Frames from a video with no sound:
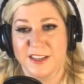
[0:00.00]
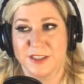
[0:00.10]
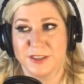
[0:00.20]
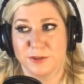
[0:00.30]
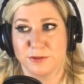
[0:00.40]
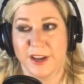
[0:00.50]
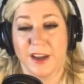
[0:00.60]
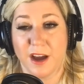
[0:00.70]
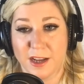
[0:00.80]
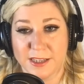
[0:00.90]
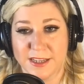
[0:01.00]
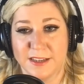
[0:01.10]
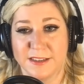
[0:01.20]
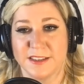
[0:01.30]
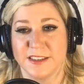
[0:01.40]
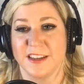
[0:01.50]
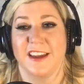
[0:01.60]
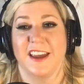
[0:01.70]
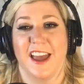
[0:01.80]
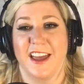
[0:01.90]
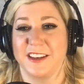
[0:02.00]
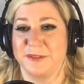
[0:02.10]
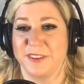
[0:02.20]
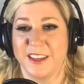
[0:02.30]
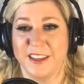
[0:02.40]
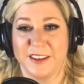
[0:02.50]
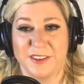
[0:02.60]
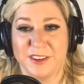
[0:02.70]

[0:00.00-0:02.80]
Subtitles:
to create content and get,